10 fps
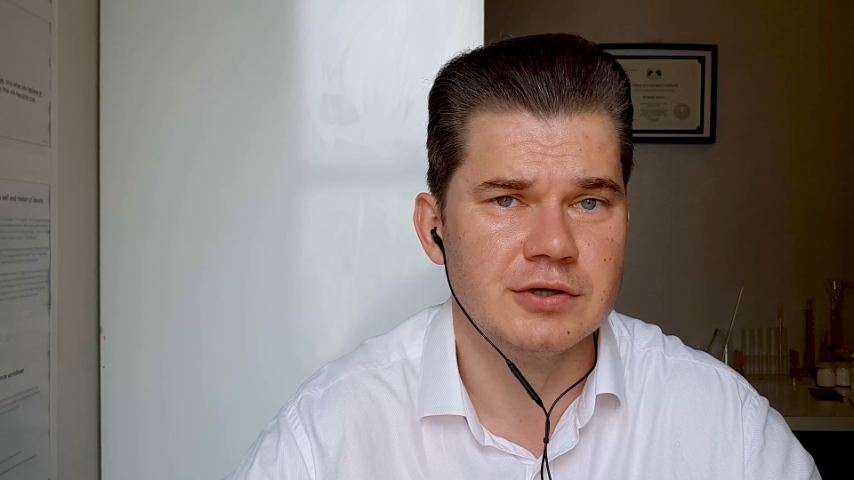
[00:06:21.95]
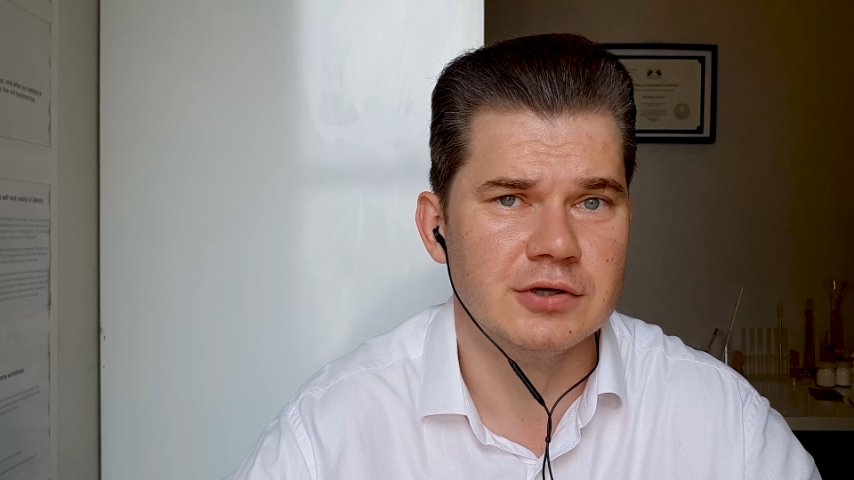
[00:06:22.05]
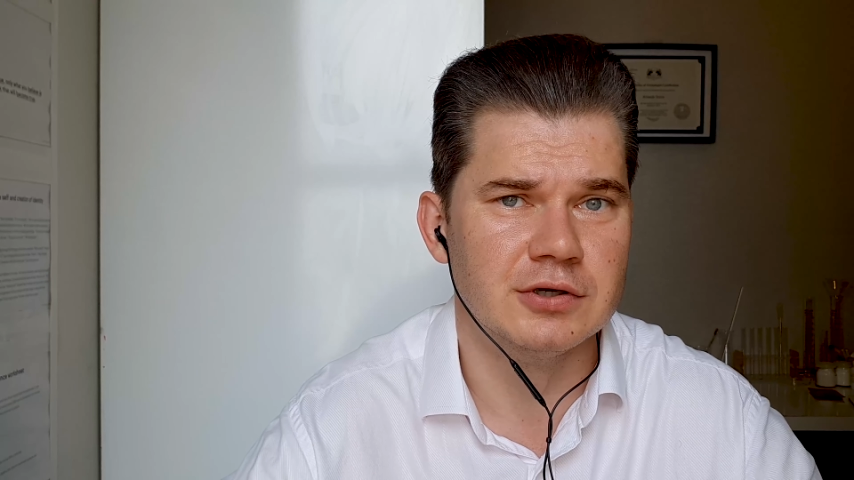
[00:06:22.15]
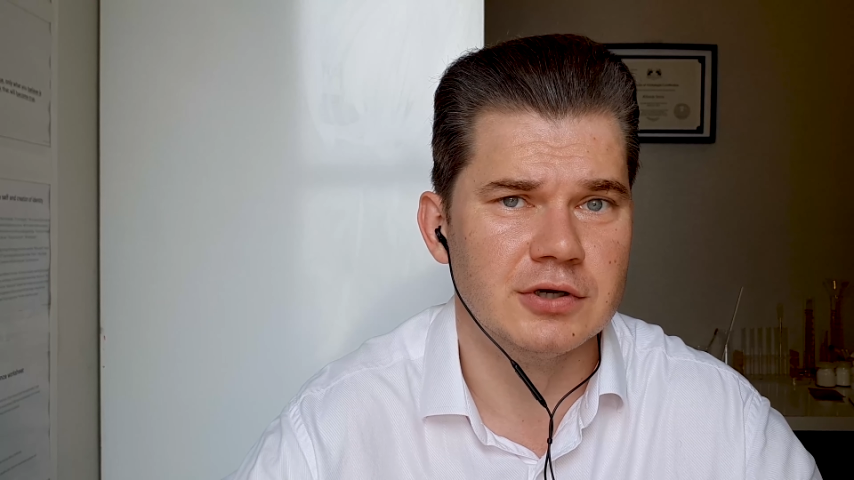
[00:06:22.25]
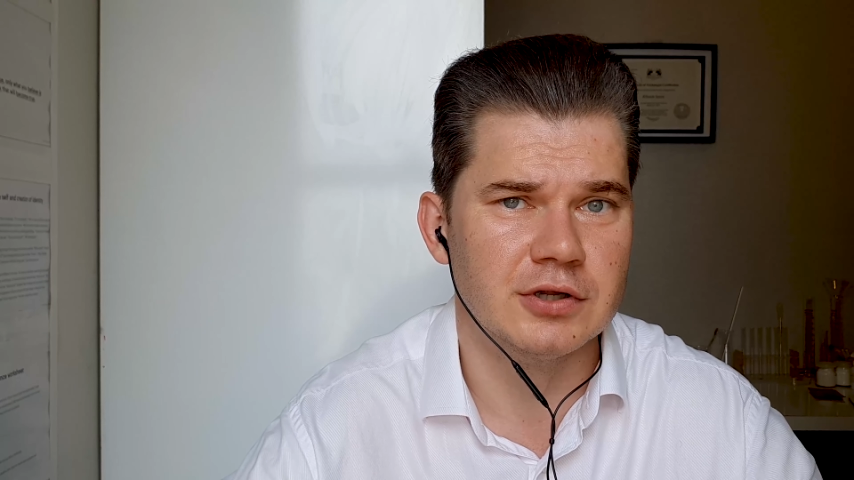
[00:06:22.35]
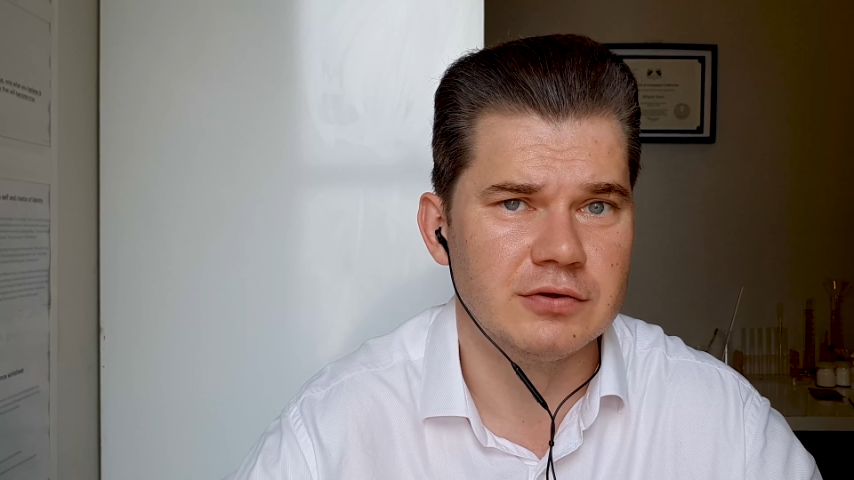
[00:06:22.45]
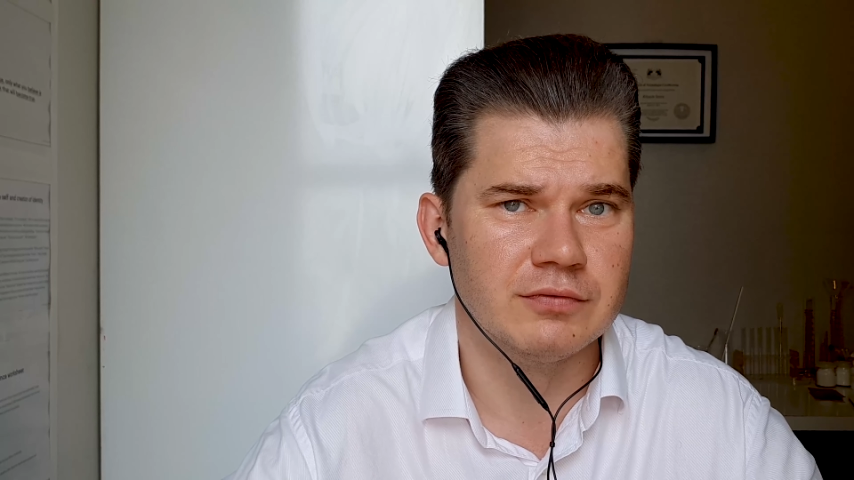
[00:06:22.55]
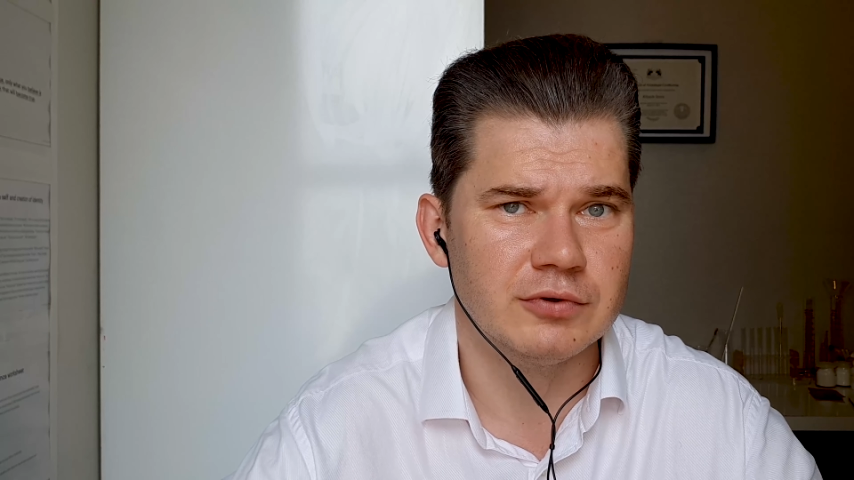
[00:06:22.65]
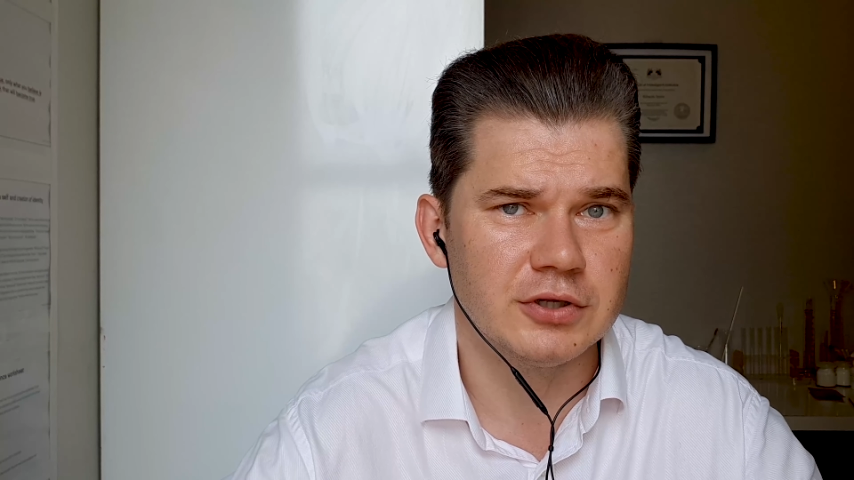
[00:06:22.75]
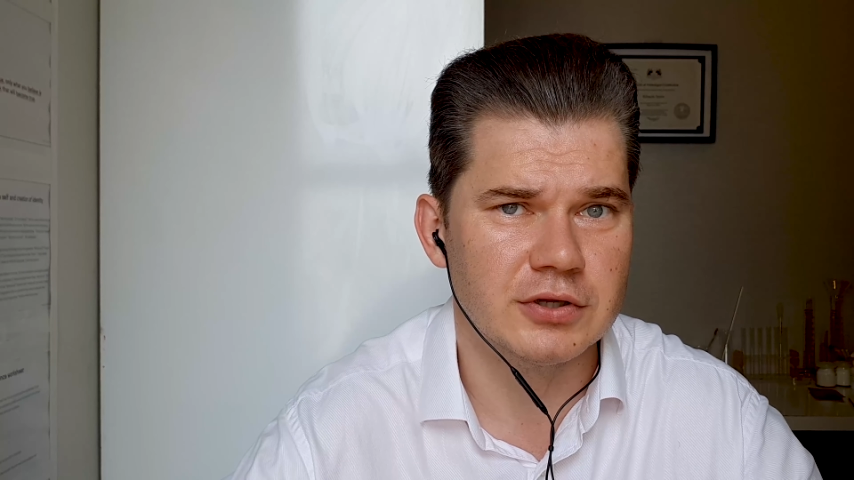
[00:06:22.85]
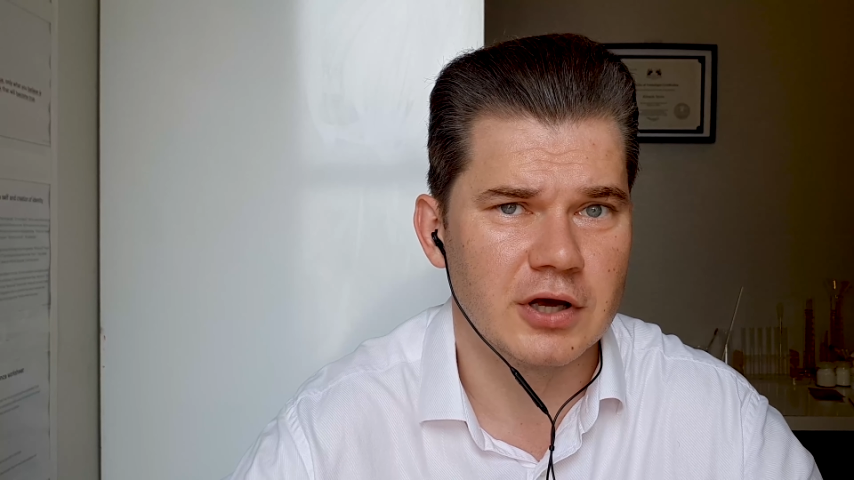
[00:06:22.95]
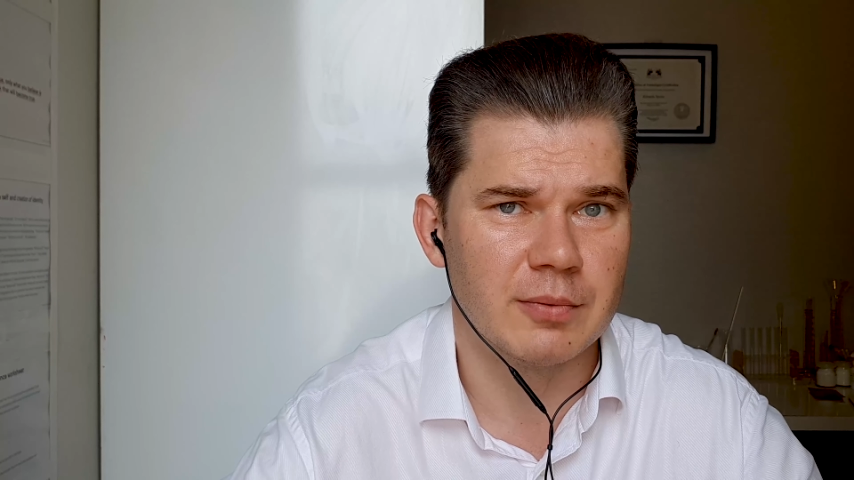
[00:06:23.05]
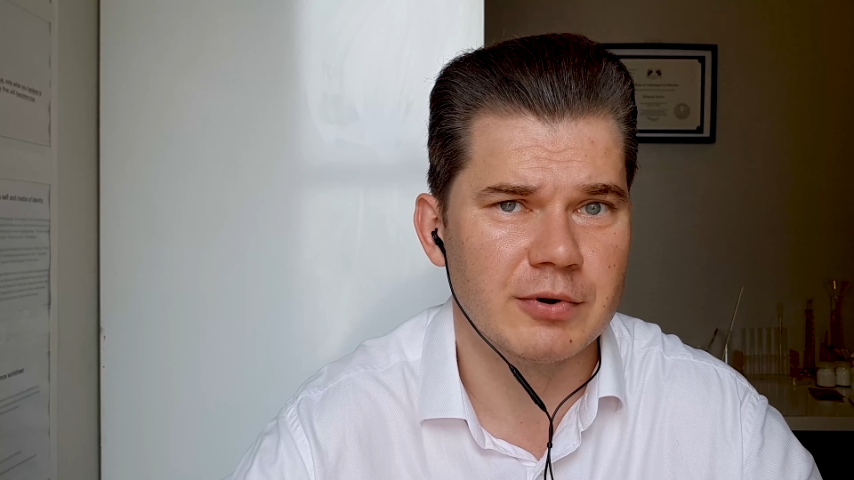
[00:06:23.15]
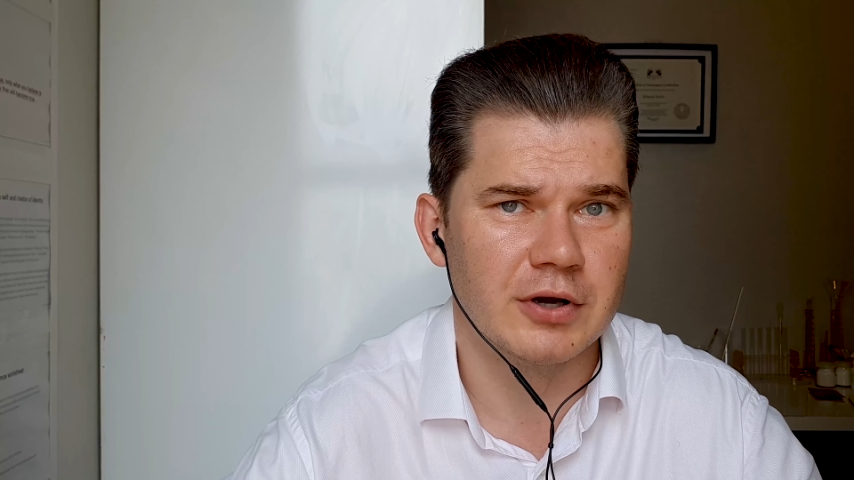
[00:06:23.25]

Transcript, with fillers: and if you need help and